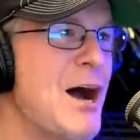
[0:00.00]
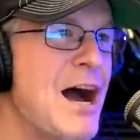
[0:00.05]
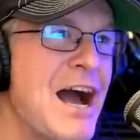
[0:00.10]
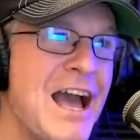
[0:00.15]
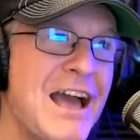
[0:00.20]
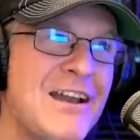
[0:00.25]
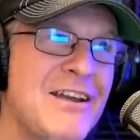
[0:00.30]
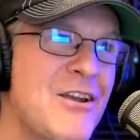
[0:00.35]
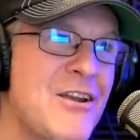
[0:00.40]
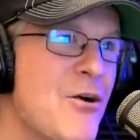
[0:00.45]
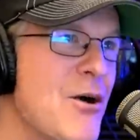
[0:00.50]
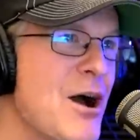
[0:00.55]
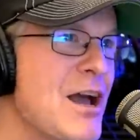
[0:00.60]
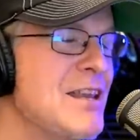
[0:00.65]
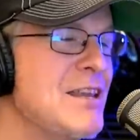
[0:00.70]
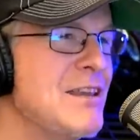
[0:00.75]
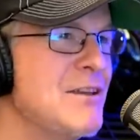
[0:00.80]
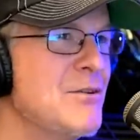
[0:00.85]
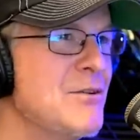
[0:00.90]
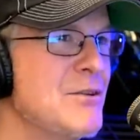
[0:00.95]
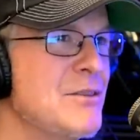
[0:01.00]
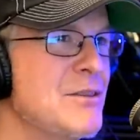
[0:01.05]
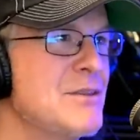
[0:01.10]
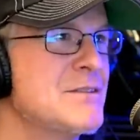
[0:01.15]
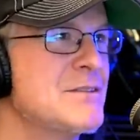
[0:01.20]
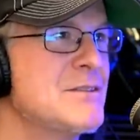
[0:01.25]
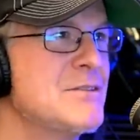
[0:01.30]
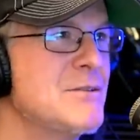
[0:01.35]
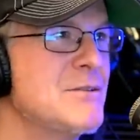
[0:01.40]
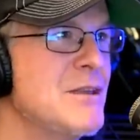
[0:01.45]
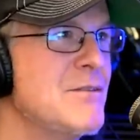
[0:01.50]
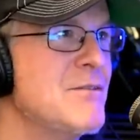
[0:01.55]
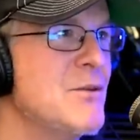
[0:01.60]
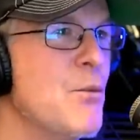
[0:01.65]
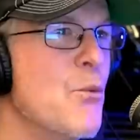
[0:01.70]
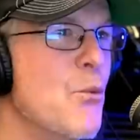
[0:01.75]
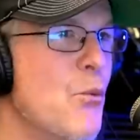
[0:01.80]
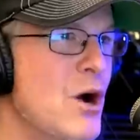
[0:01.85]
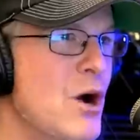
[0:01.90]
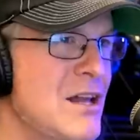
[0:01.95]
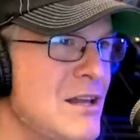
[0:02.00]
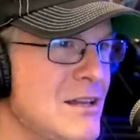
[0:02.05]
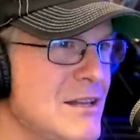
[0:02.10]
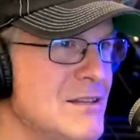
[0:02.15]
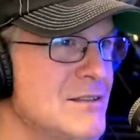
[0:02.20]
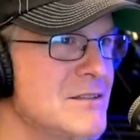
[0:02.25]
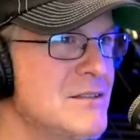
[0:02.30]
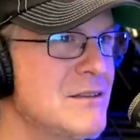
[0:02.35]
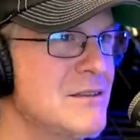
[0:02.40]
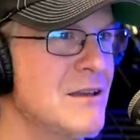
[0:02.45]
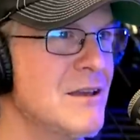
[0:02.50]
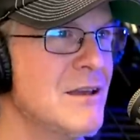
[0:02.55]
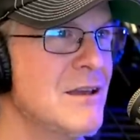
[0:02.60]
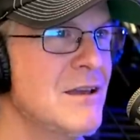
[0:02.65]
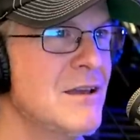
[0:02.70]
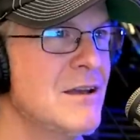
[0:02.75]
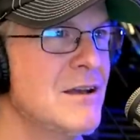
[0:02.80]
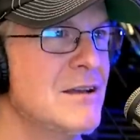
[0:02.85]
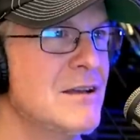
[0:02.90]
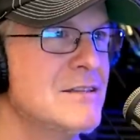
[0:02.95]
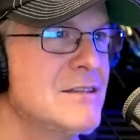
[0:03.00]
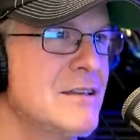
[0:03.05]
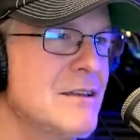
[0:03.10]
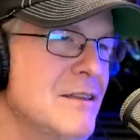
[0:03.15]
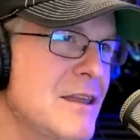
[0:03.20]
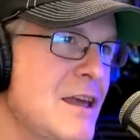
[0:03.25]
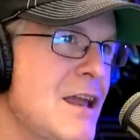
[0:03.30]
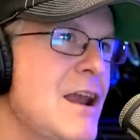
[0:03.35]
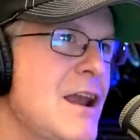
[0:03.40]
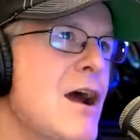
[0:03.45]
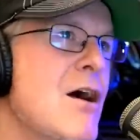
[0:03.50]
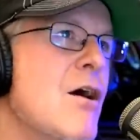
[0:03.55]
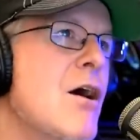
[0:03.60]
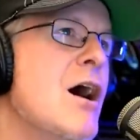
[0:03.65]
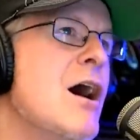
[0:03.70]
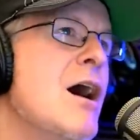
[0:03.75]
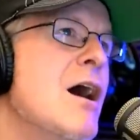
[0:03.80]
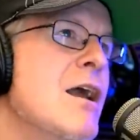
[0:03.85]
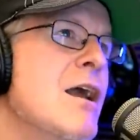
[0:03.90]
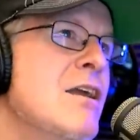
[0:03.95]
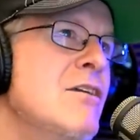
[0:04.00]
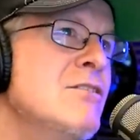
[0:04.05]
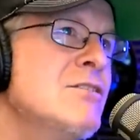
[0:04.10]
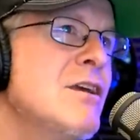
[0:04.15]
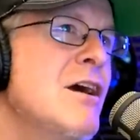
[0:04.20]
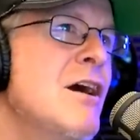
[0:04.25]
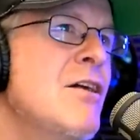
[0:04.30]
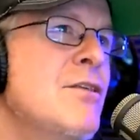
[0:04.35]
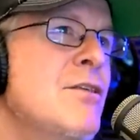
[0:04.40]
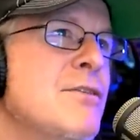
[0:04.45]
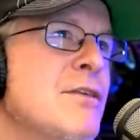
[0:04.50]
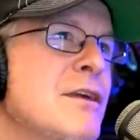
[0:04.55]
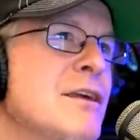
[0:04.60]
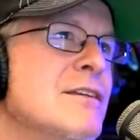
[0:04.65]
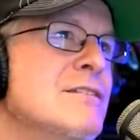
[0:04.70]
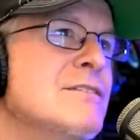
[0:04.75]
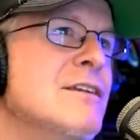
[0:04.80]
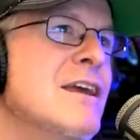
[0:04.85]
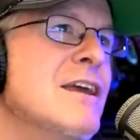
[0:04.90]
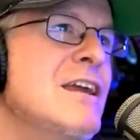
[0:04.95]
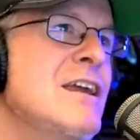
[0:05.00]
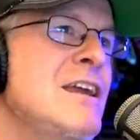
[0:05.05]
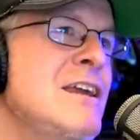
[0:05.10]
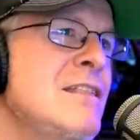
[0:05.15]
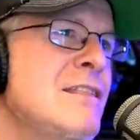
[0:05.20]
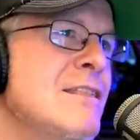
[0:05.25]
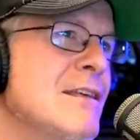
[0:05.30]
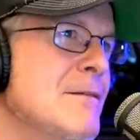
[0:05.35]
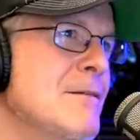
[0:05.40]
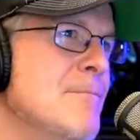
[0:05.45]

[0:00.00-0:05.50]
I had no idea who this dude even was until then. Now, here's the other thing is like, Ethan,